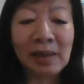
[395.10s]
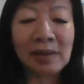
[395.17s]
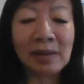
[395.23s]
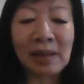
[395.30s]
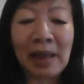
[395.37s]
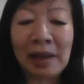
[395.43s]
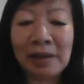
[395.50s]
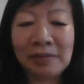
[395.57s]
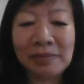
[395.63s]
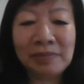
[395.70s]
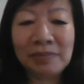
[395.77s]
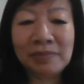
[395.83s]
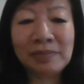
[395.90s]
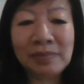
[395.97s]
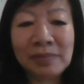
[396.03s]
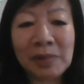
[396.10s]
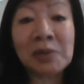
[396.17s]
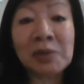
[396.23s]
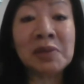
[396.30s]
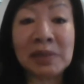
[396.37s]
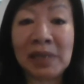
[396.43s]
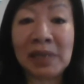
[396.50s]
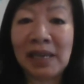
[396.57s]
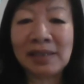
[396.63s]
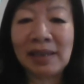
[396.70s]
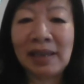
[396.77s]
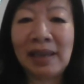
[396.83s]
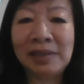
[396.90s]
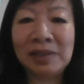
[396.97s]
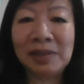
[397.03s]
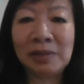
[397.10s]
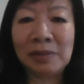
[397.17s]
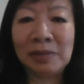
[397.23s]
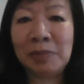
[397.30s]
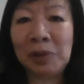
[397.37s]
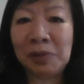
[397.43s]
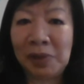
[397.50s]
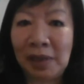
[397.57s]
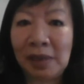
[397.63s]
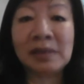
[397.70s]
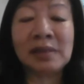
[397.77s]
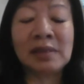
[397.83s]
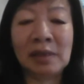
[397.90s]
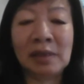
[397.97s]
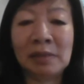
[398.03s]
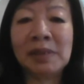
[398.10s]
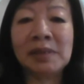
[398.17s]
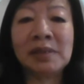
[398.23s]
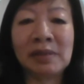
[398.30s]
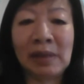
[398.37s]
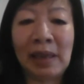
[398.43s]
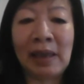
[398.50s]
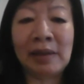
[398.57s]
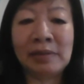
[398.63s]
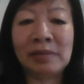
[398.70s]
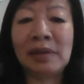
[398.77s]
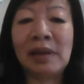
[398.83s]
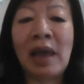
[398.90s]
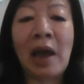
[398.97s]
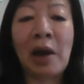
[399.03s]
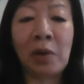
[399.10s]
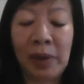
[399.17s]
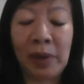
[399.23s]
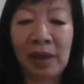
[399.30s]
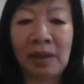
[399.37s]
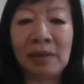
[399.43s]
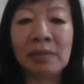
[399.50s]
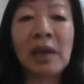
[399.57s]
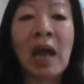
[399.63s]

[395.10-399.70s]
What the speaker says: uh, those needs into building exhibits and how we